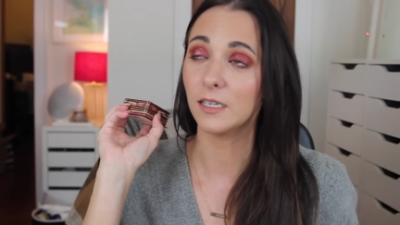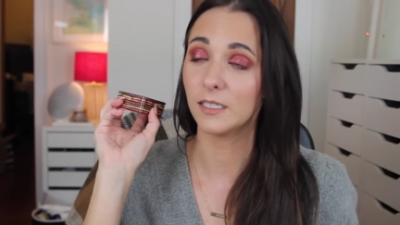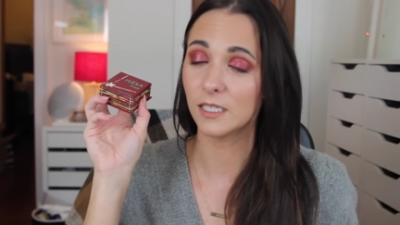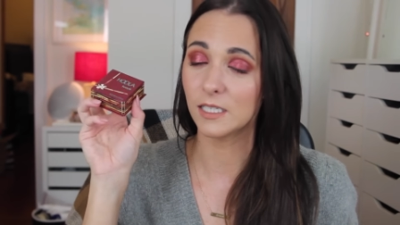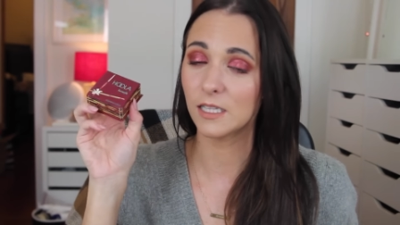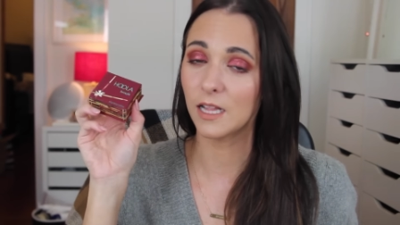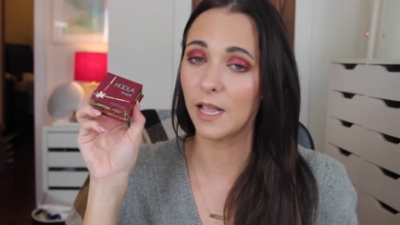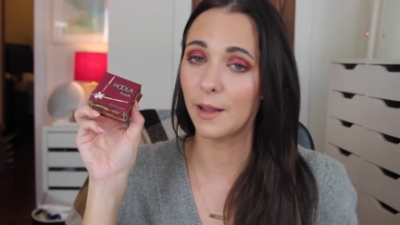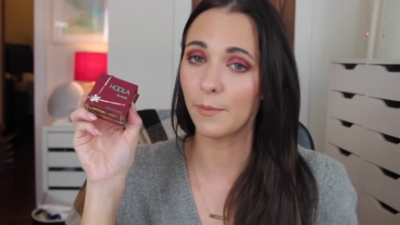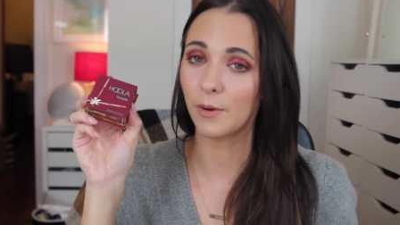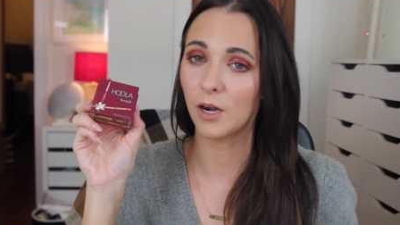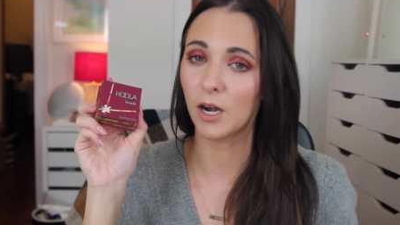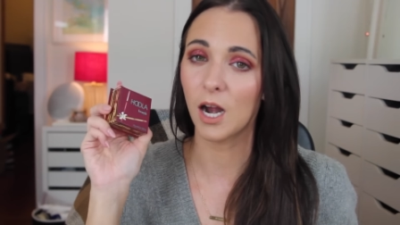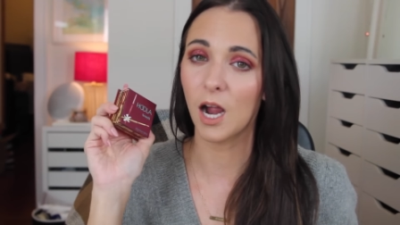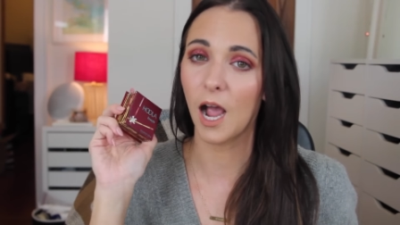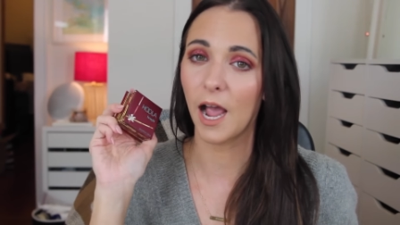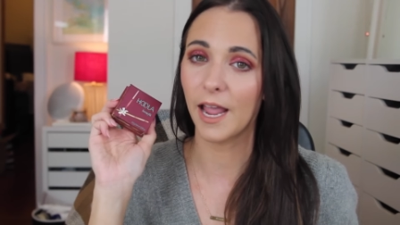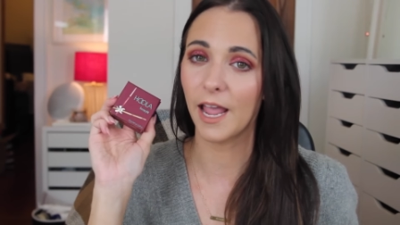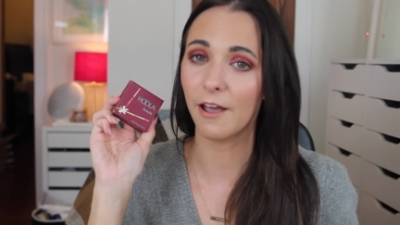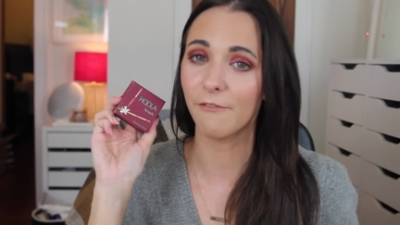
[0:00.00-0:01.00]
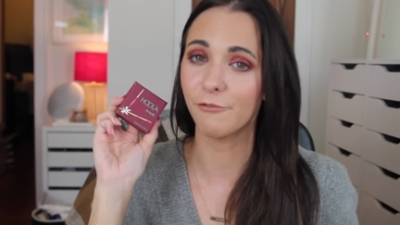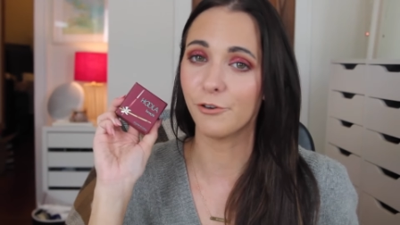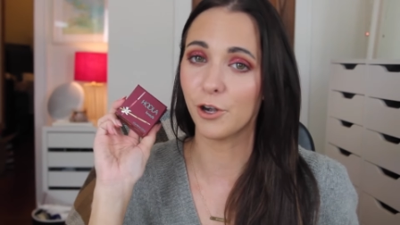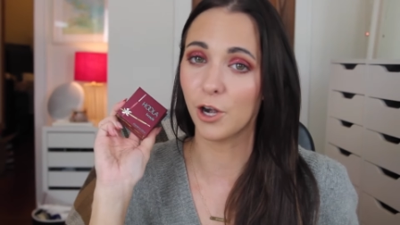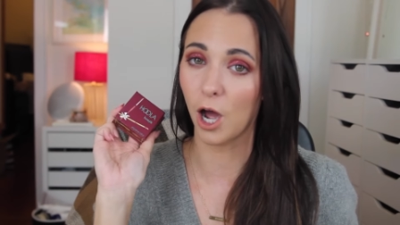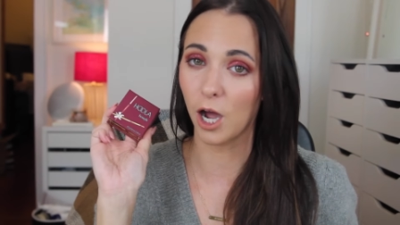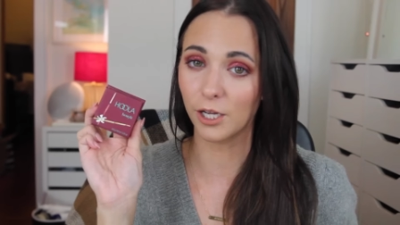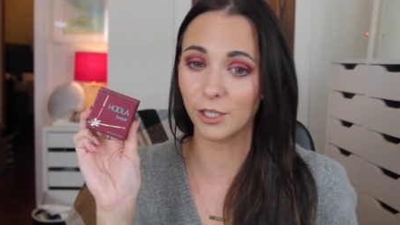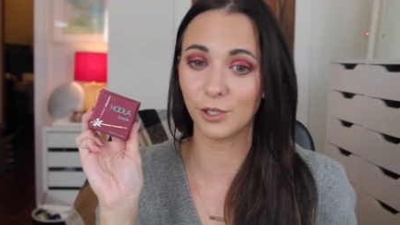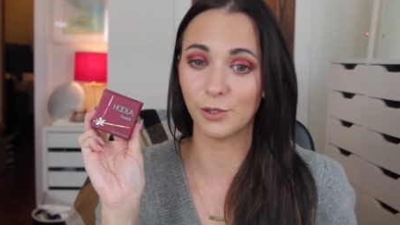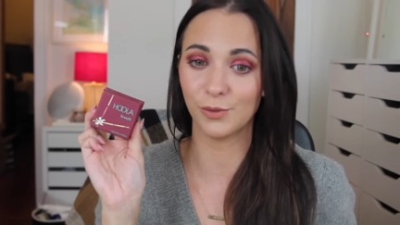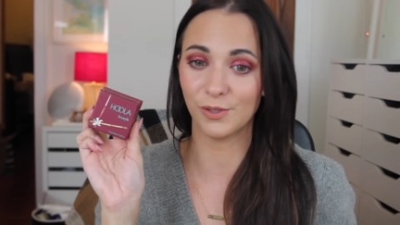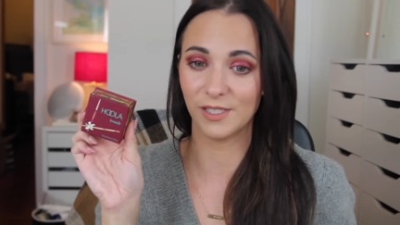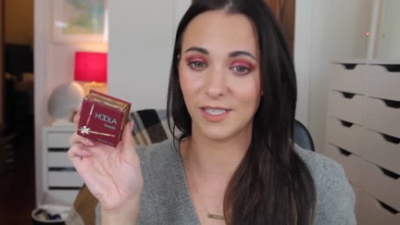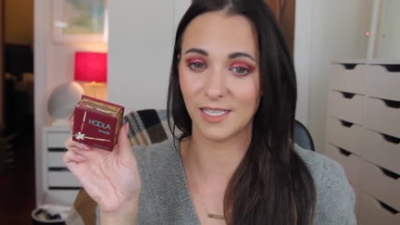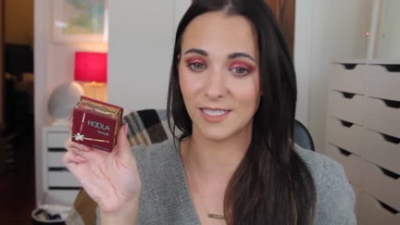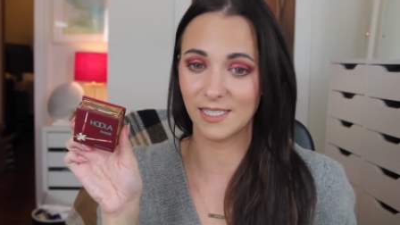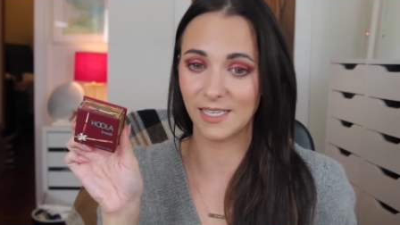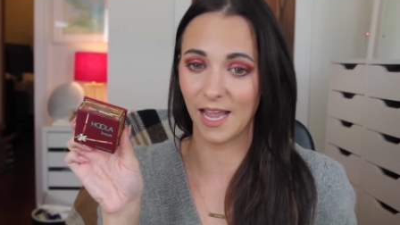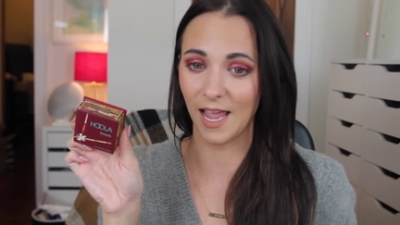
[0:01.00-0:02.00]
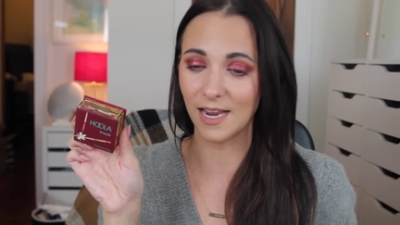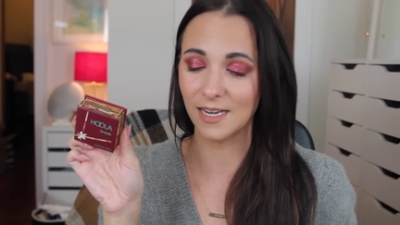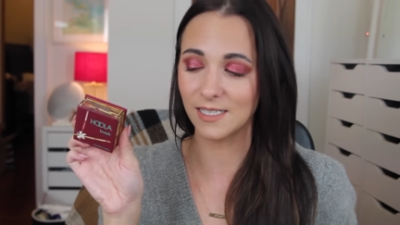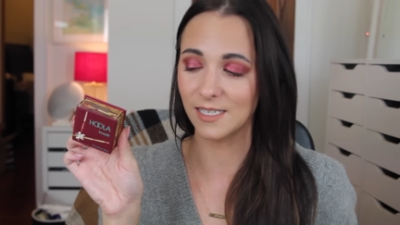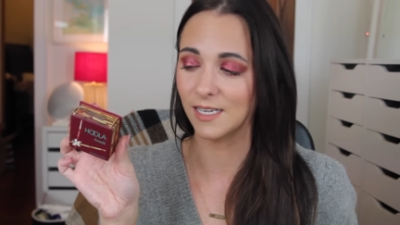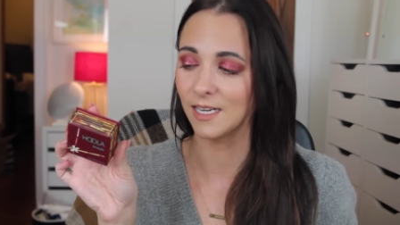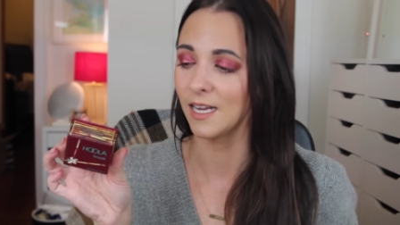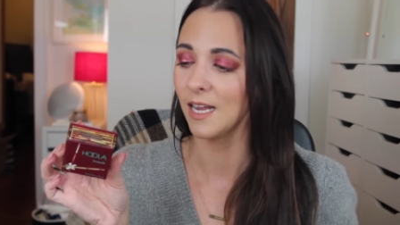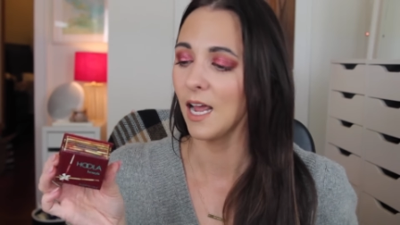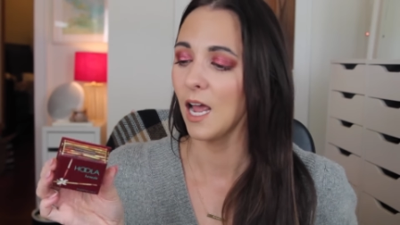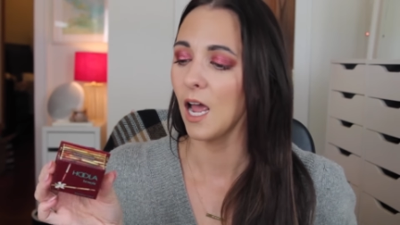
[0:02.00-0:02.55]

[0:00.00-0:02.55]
A disclaimer, I have not used this yet.